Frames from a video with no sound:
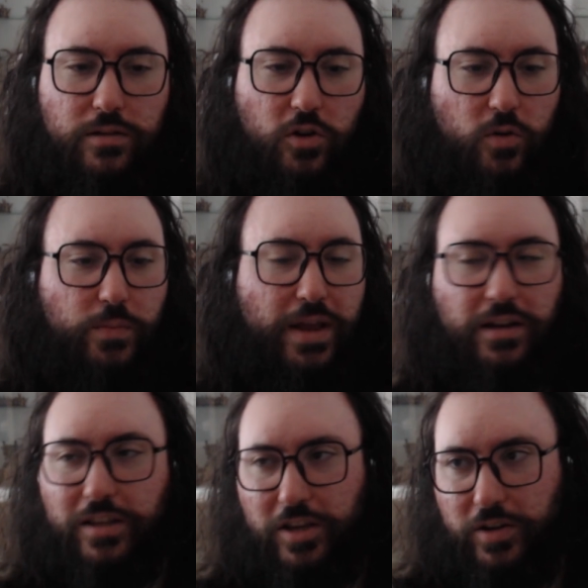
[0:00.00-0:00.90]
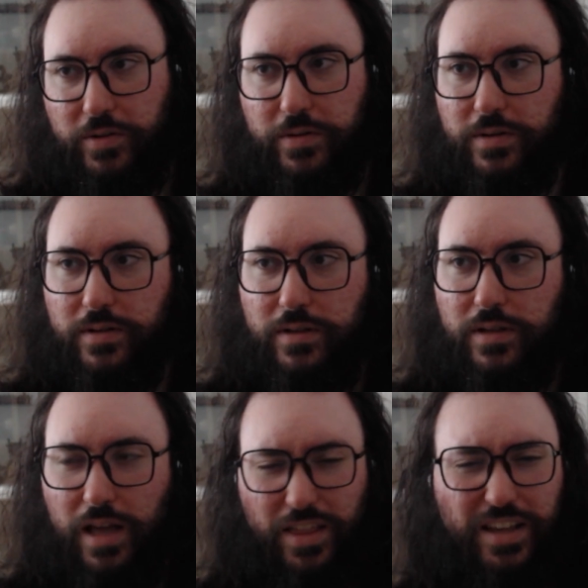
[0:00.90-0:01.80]
Or BENQ.
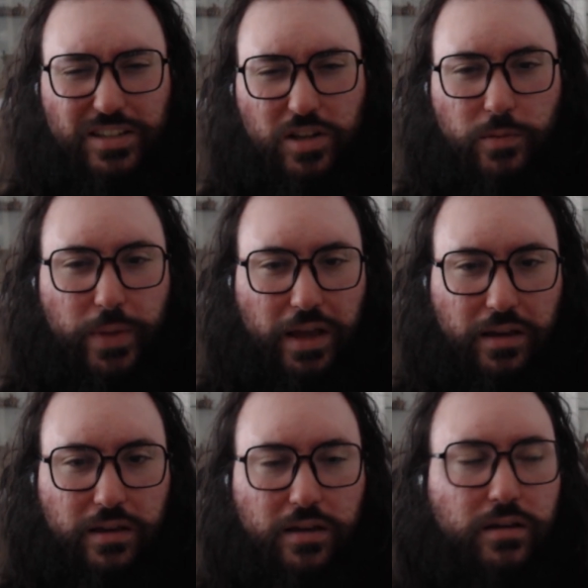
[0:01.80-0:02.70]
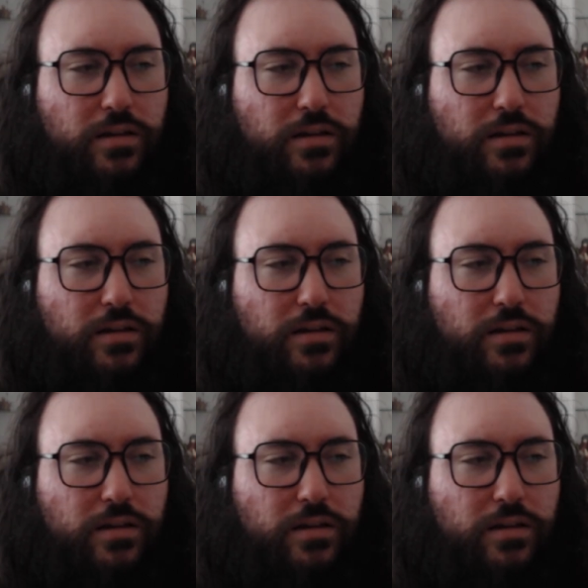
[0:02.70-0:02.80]
I think it's called BENQ.